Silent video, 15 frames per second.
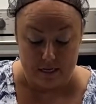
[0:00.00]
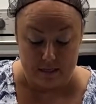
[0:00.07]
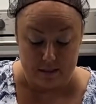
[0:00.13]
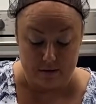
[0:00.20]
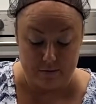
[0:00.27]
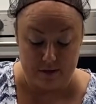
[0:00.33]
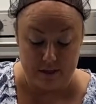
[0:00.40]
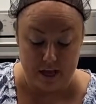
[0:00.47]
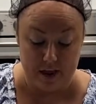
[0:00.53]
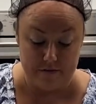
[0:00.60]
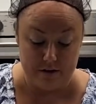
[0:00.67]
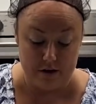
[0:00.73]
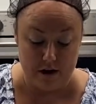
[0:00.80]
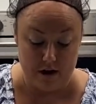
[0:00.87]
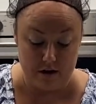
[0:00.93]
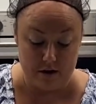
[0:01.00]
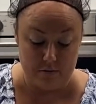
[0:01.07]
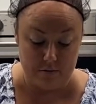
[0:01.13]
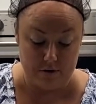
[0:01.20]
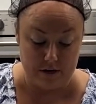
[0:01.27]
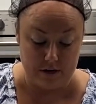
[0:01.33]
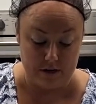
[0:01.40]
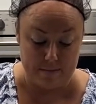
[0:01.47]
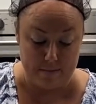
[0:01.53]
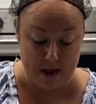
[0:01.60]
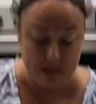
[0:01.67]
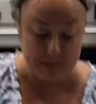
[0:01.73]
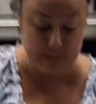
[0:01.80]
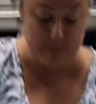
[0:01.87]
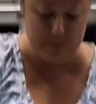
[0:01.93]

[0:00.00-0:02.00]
So with the avocado, we're gonna mash it